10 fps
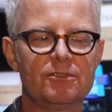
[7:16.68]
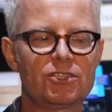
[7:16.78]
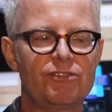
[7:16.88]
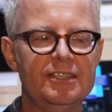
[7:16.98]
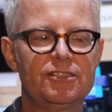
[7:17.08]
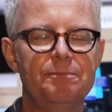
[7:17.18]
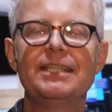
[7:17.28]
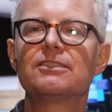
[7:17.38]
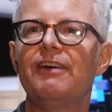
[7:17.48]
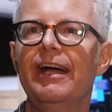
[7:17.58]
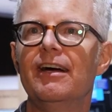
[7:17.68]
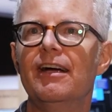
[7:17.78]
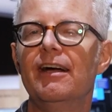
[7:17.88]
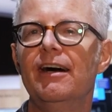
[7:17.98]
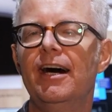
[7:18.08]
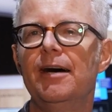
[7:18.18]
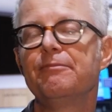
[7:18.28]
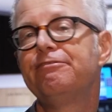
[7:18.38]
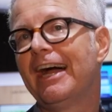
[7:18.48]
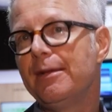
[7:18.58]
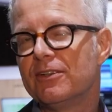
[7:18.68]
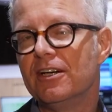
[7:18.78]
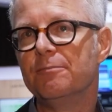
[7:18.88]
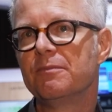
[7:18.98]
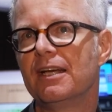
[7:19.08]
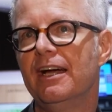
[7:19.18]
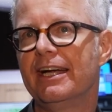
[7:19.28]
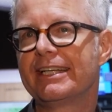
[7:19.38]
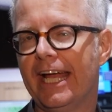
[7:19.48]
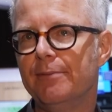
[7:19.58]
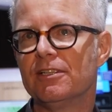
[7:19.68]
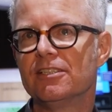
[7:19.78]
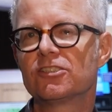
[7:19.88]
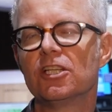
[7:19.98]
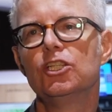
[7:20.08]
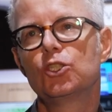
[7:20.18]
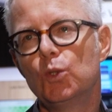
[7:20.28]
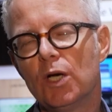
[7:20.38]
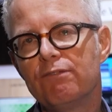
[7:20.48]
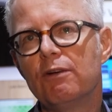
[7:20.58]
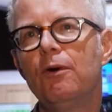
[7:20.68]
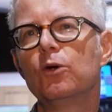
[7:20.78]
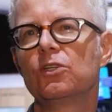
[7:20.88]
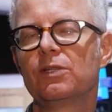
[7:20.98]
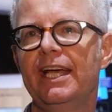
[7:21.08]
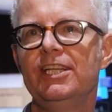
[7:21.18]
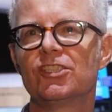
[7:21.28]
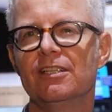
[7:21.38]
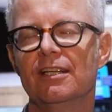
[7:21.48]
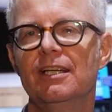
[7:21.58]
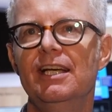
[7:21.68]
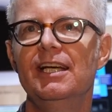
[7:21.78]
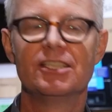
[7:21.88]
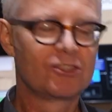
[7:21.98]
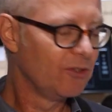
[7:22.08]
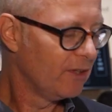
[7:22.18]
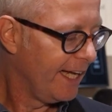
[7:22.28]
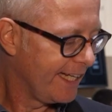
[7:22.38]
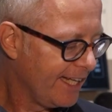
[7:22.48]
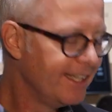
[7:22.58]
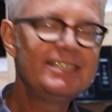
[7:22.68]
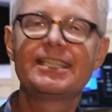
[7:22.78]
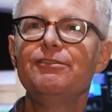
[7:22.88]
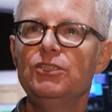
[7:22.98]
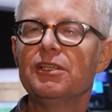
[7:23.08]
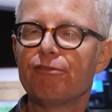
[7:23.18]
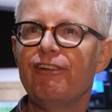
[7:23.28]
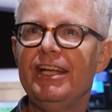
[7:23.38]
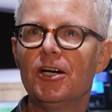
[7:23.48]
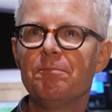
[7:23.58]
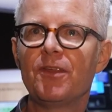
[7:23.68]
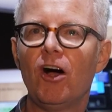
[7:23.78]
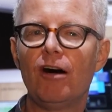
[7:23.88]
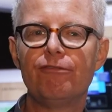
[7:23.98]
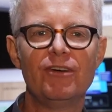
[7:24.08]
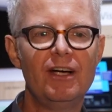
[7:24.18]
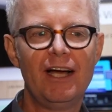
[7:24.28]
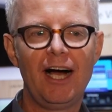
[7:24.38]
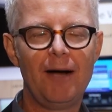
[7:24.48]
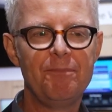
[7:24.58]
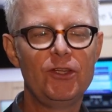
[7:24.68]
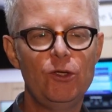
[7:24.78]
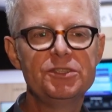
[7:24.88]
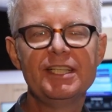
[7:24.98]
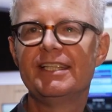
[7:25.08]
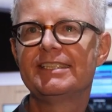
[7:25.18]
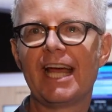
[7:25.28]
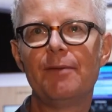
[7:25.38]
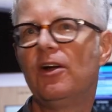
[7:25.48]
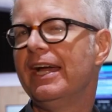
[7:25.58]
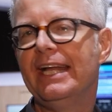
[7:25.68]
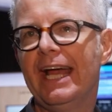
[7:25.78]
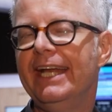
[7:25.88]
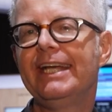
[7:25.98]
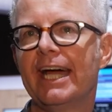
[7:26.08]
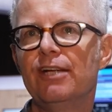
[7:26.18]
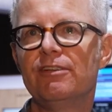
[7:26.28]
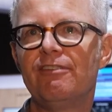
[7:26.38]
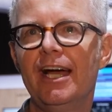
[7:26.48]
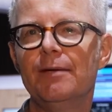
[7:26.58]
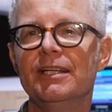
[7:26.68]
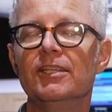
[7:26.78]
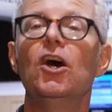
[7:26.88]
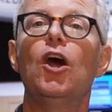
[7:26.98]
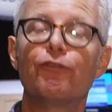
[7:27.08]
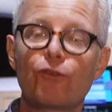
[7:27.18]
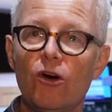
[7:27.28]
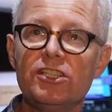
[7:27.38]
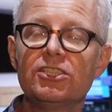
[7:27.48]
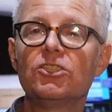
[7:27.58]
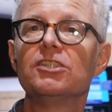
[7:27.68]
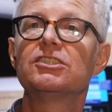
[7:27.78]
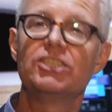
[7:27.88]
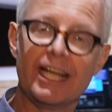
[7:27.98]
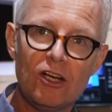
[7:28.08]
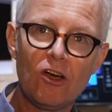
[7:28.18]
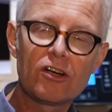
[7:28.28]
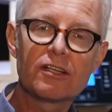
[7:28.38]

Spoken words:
transmit via fiber cables to a remote location. So again, this gives you the freedom of using this camera in any kind of environment. Of course, it does gen lock,